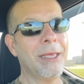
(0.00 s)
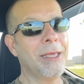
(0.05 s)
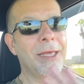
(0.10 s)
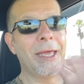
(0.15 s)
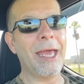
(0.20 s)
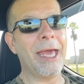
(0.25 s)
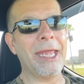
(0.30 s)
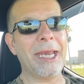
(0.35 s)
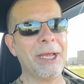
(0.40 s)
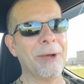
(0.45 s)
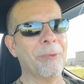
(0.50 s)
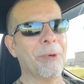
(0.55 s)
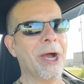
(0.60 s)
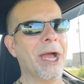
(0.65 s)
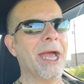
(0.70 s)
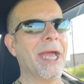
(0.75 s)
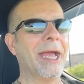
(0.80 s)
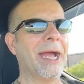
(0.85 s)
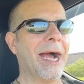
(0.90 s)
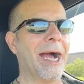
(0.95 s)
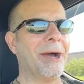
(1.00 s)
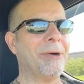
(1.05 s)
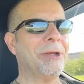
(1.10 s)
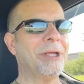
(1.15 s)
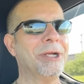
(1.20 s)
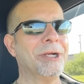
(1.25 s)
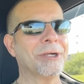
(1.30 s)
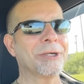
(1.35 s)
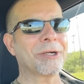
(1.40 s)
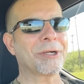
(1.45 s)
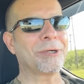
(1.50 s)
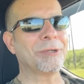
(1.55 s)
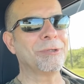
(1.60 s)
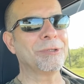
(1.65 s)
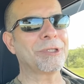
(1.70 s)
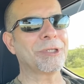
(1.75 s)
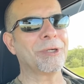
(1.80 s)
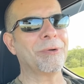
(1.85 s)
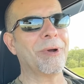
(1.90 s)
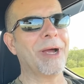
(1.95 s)
Anyway, out here
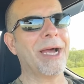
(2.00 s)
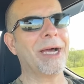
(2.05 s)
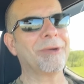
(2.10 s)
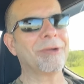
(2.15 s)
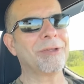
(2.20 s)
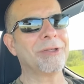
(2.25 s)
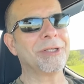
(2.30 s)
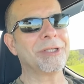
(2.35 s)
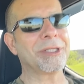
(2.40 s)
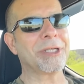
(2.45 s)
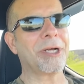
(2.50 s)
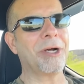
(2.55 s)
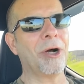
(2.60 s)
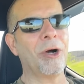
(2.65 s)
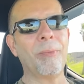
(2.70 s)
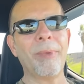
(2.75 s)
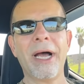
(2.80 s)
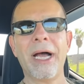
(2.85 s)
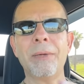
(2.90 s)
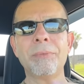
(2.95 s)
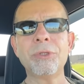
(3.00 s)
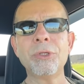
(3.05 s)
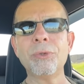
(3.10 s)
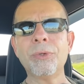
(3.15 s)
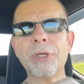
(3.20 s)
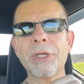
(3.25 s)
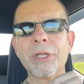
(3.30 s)
cruising around in the Tacoma, I'm doing a